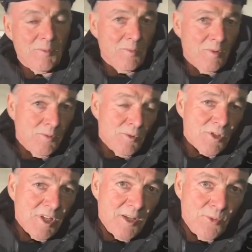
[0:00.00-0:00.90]
it
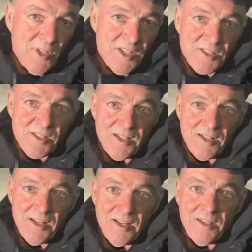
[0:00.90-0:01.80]
was headwinds,
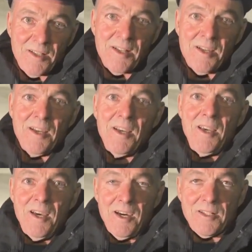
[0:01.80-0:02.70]
and
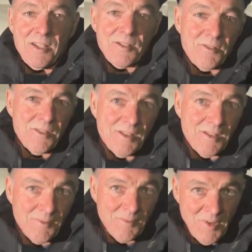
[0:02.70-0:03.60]
I just
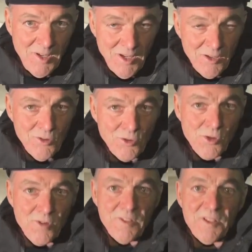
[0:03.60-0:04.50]

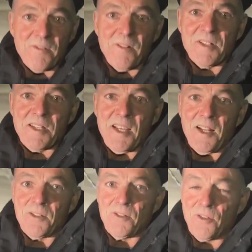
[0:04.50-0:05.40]
conservatively
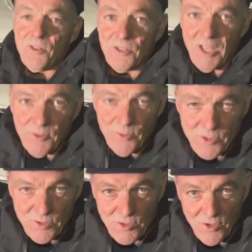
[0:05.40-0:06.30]
sailed on the tack
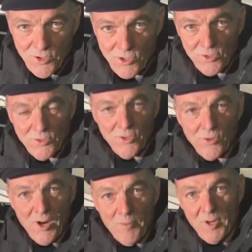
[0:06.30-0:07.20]
which was closer to the
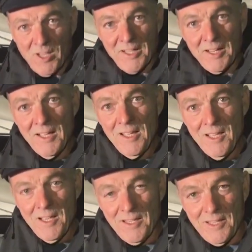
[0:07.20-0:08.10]
ram line,
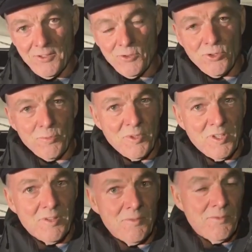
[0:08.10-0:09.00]
and that took
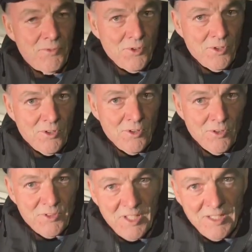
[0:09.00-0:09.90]
me further
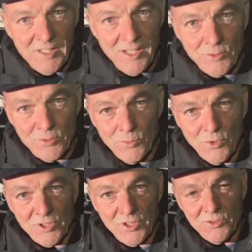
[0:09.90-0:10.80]
north than I would
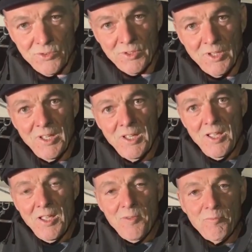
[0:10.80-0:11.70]
wanted to
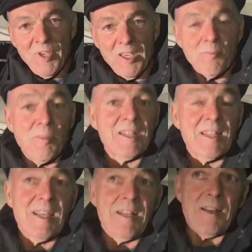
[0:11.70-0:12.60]
be. But
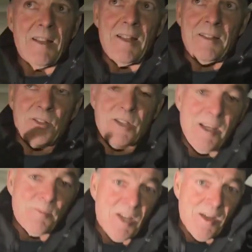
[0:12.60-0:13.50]
then at the
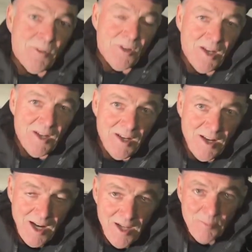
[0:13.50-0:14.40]
same time, the
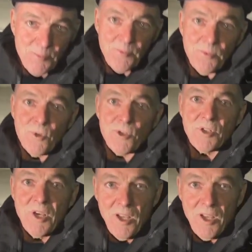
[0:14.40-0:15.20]
hype was